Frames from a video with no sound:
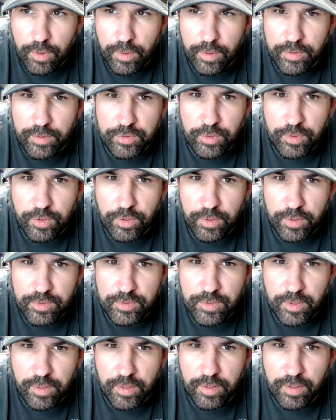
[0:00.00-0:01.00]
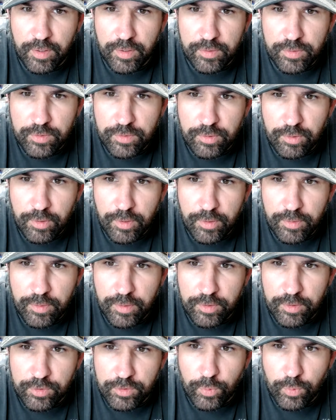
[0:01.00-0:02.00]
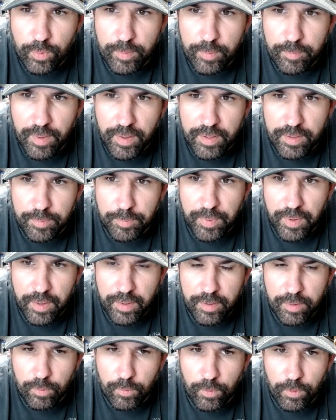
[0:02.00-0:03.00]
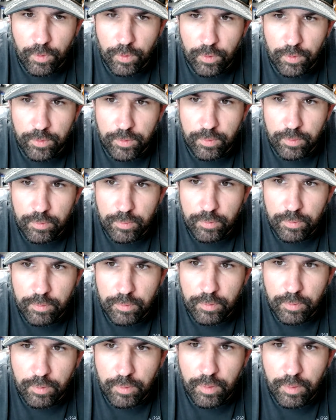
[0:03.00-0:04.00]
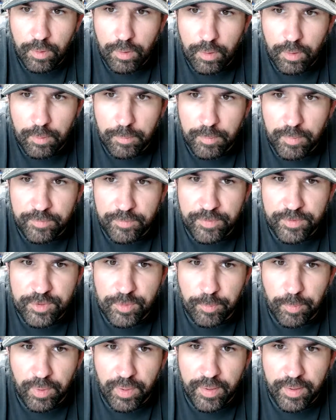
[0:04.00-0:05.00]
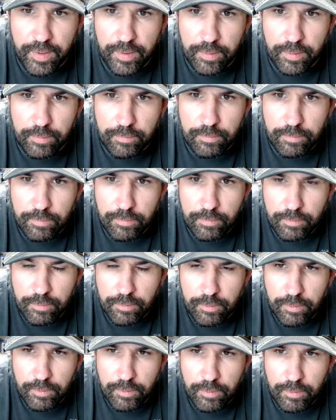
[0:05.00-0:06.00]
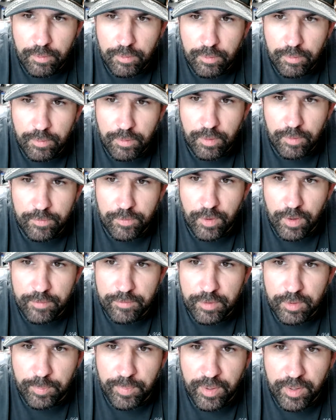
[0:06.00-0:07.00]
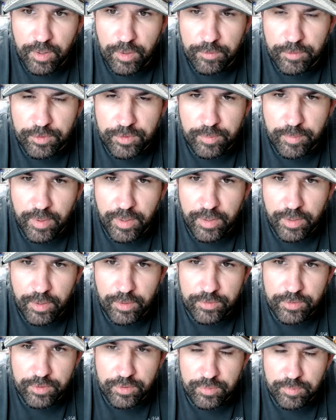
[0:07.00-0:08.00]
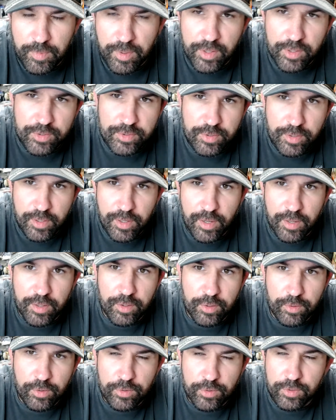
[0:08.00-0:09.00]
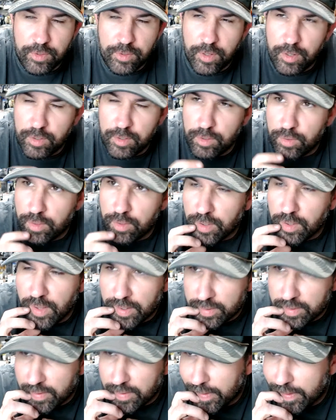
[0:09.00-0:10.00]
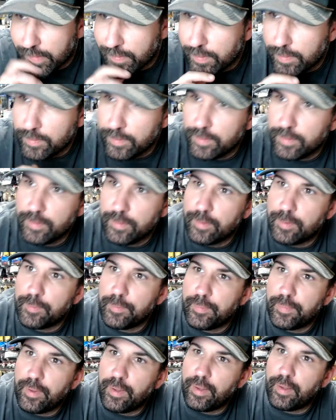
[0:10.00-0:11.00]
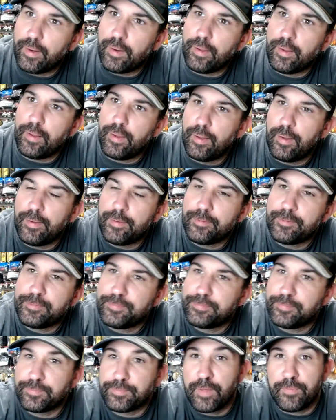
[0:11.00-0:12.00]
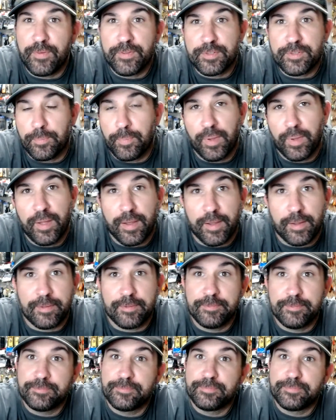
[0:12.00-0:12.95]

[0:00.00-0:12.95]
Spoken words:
as good as it gets in the swim bait painting world. If it's a blank, if you're having to paint over somebody else's mess, then I could understand you neglecting it. But if it's a blank,